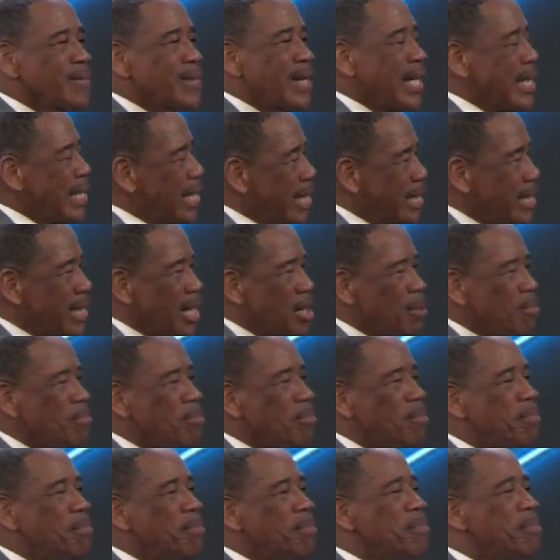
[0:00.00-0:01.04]
can get up.
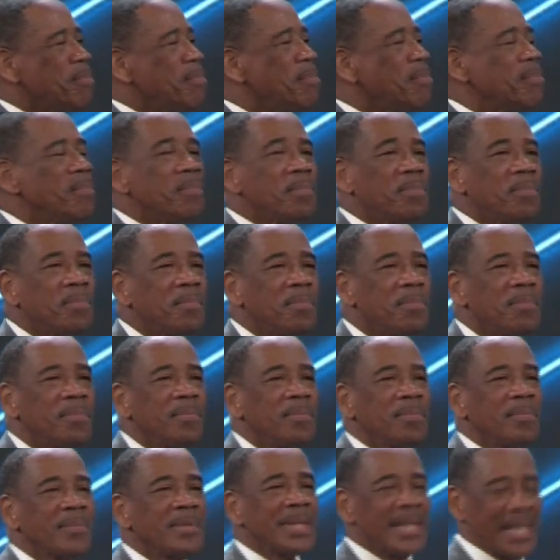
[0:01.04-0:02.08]

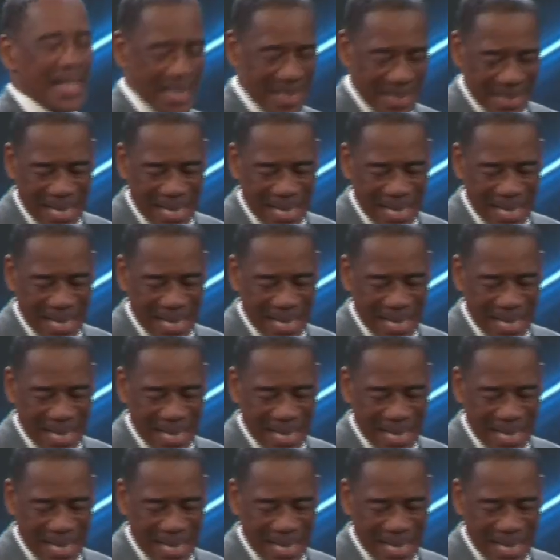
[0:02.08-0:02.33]
Can